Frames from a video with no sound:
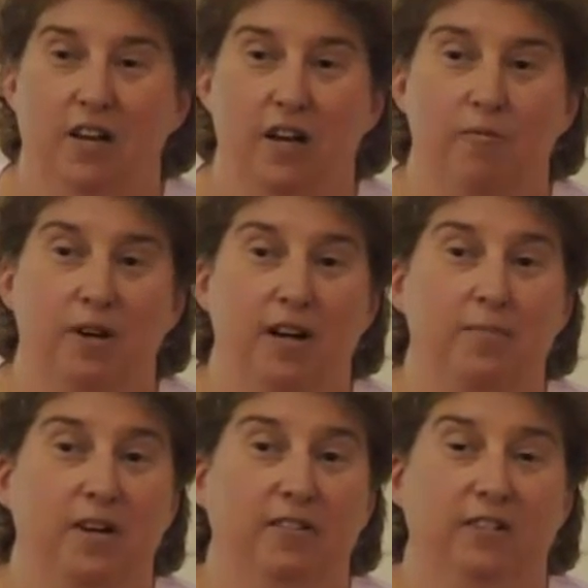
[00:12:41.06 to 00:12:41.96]
And when I
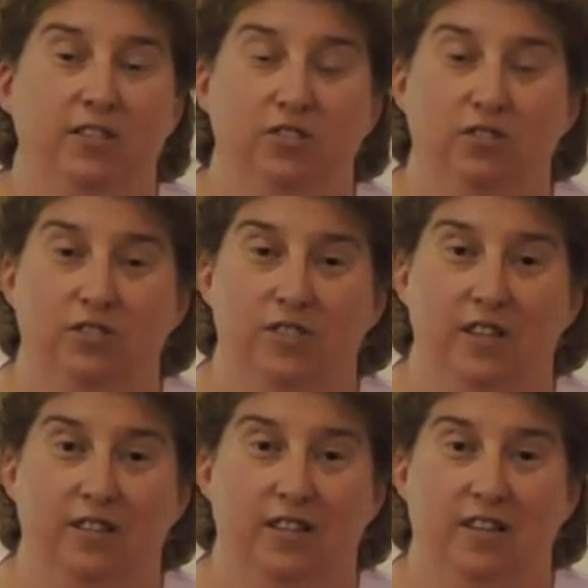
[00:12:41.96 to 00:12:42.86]
met her at church
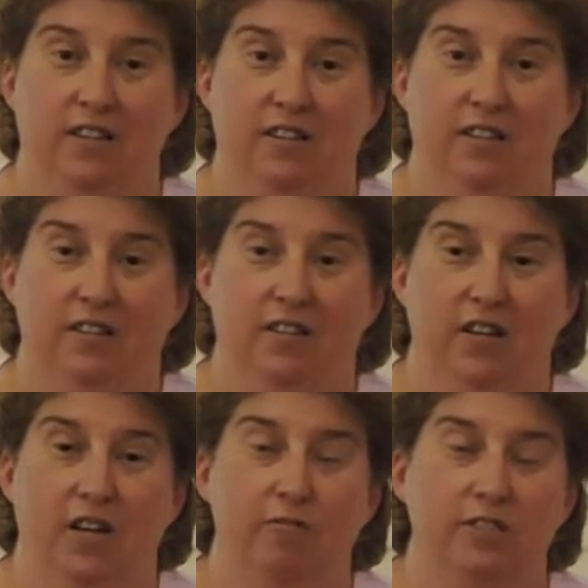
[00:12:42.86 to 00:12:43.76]
that day,
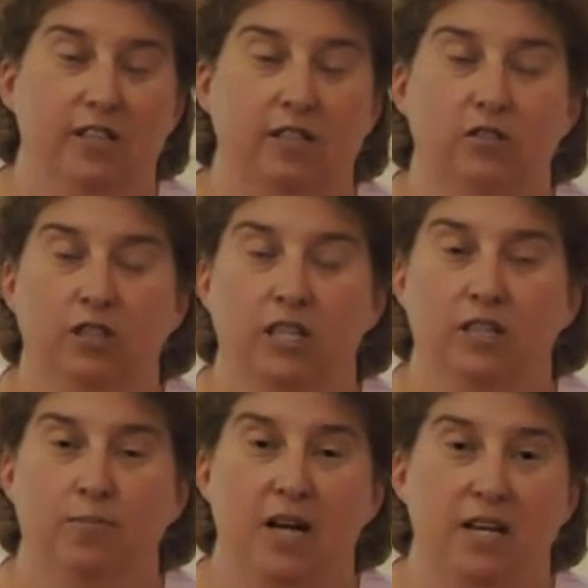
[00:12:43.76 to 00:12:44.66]
it was like looking
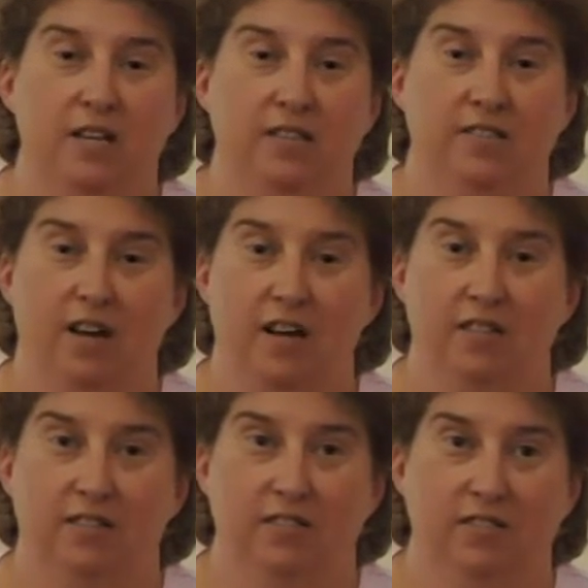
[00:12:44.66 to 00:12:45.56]
in my aunt's
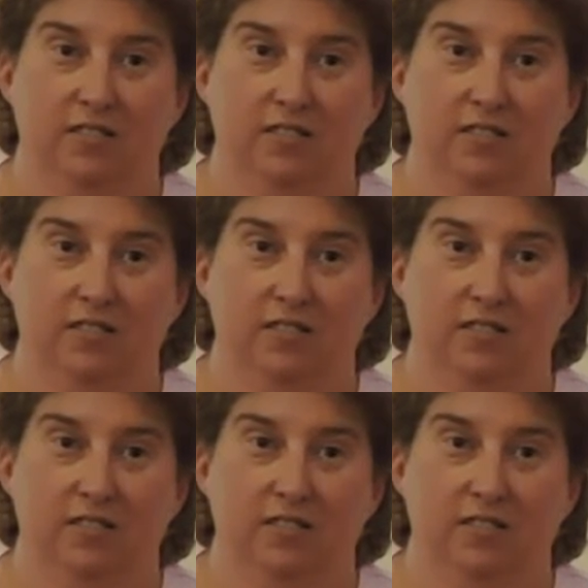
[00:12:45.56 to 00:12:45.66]
eyes.